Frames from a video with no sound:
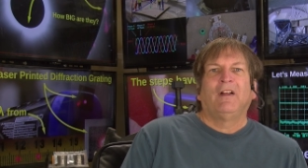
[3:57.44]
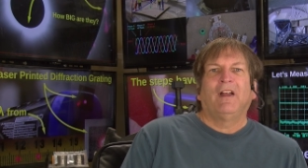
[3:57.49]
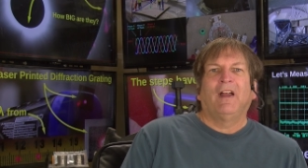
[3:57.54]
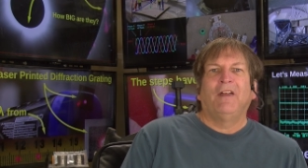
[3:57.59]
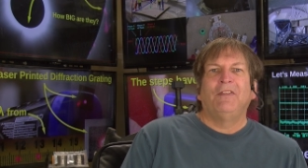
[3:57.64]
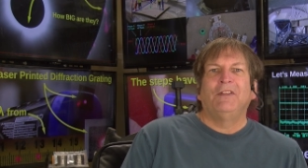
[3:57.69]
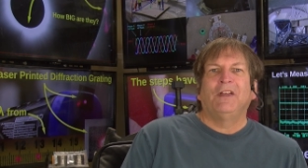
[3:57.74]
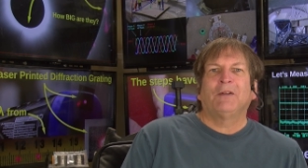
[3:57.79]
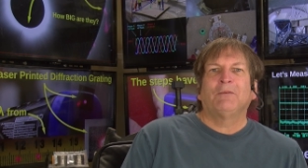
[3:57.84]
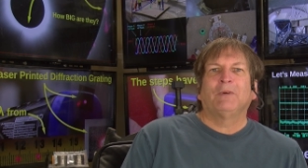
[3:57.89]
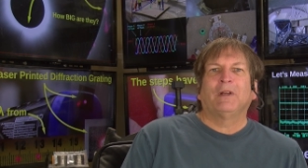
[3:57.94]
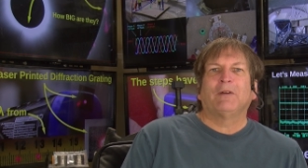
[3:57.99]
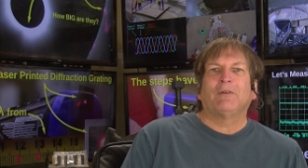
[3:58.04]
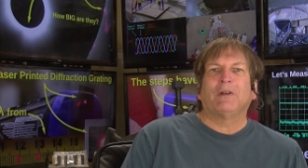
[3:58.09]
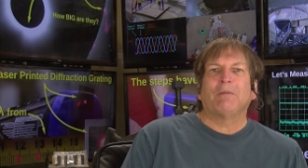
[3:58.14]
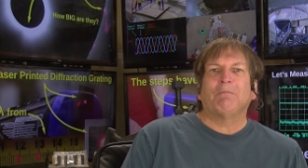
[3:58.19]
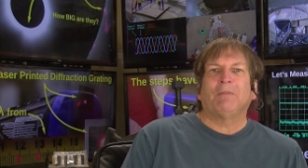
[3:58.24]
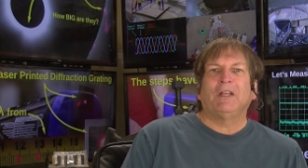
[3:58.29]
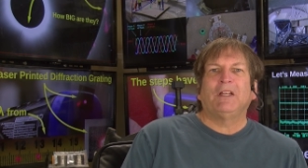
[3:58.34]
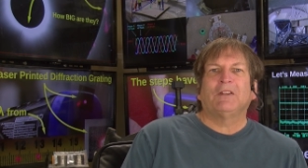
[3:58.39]
and then we
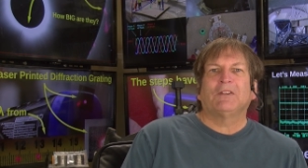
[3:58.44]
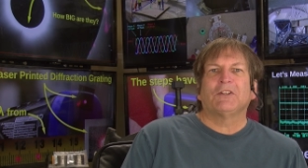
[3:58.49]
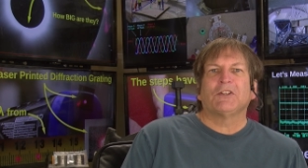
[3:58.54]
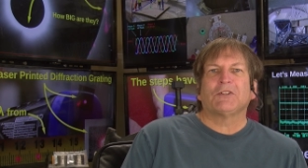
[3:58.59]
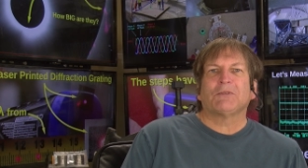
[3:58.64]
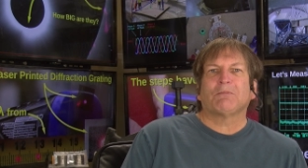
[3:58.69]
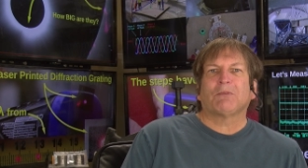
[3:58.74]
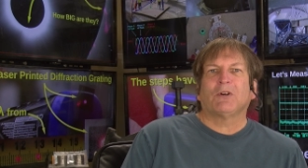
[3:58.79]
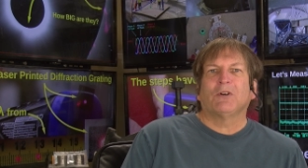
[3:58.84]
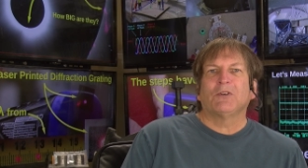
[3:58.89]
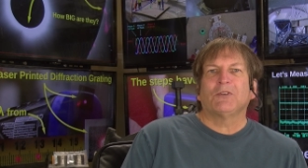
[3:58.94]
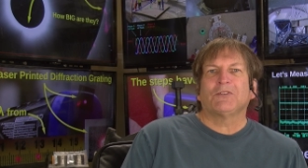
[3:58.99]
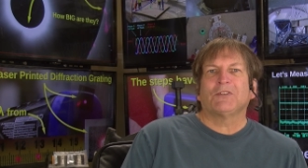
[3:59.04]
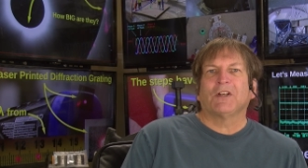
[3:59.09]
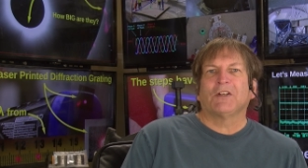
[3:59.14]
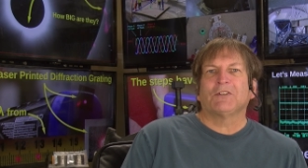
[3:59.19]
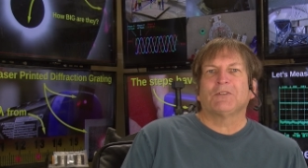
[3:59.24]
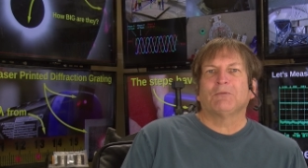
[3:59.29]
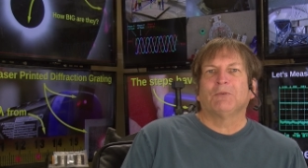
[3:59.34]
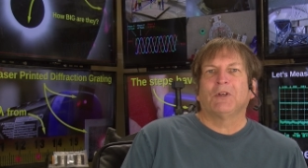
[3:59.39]
repeat this
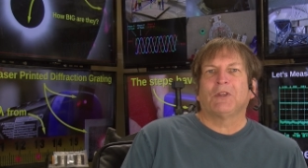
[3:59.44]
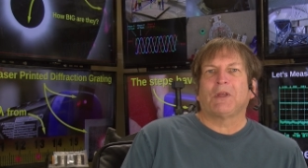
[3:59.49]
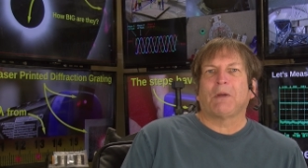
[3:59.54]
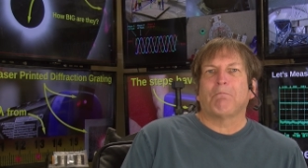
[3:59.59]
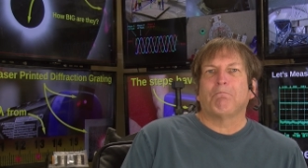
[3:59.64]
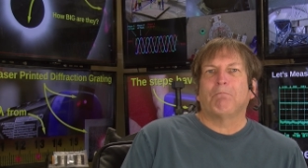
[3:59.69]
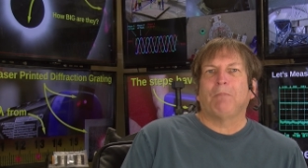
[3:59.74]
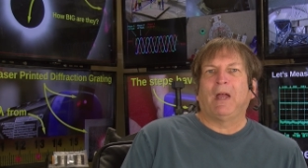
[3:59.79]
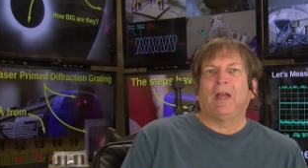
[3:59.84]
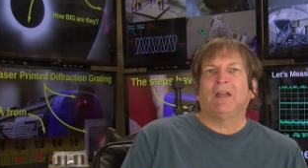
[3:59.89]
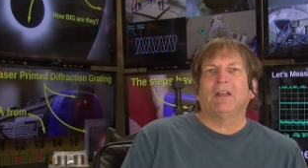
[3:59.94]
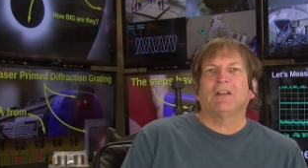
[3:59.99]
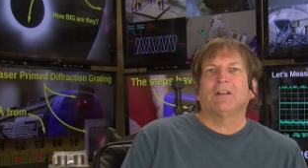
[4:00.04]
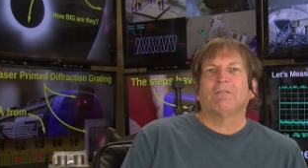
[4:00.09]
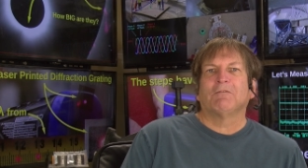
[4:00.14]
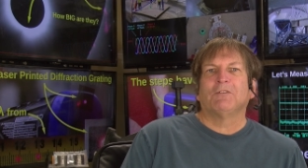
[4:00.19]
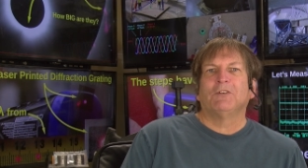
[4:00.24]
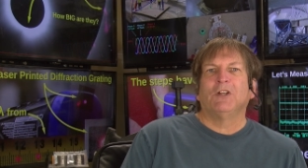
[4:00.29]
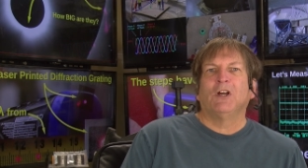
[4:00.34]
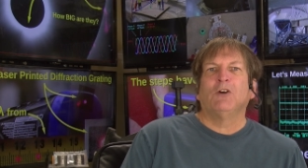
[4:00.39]
process with a bank
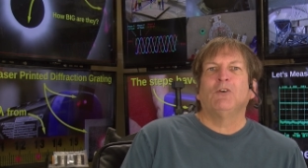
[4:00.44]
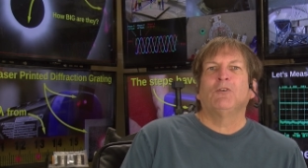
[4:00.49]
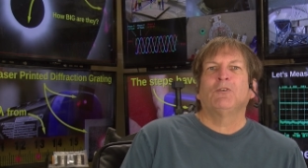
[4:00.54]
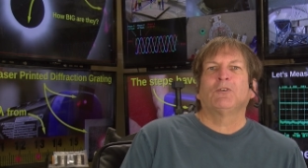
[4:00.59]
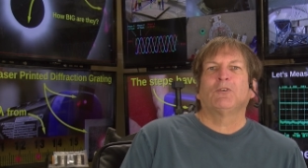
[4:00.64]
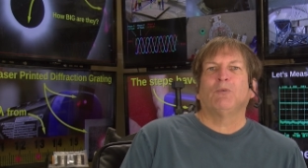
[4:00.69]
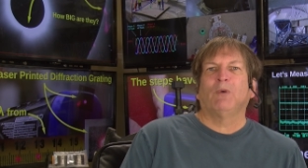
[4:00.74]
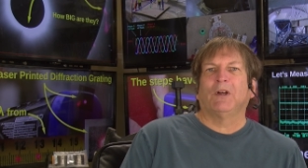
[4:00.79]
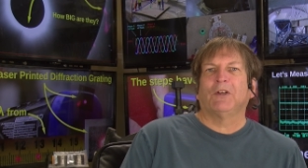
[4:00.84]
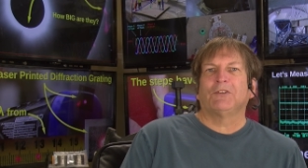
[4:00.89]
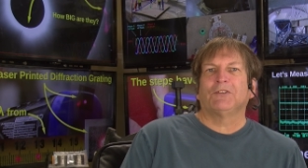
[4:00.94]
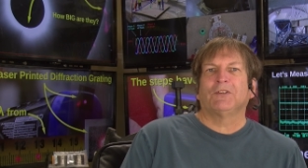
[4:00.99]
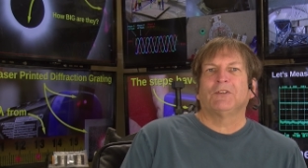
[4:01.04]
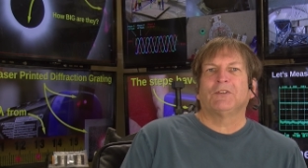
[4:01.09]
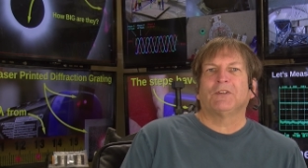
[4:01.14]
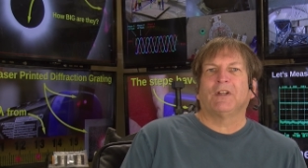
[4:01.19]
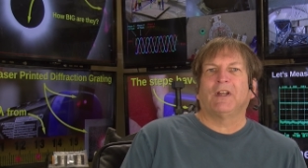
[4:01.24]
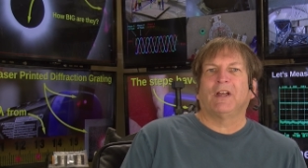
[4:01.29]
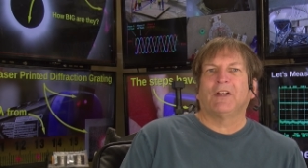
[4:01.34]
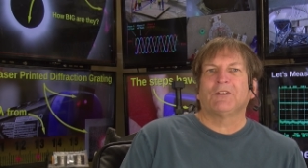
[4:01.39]
of known
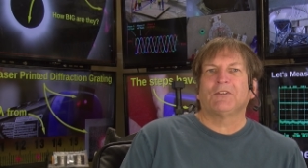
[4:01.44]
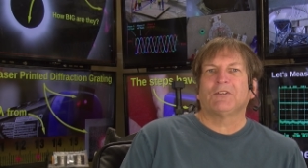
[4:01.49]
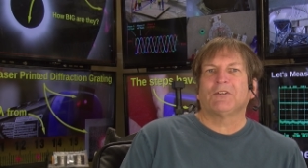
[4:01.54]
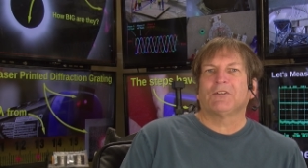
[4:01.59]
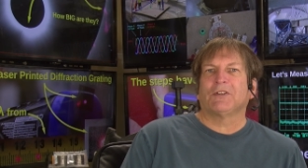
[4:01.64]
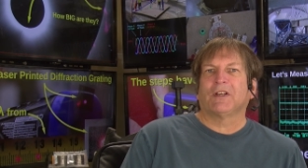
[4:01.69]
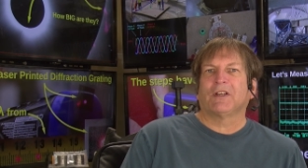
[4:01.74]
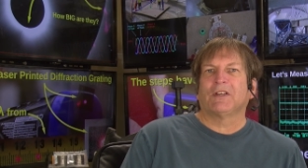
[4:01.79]
questions and answers a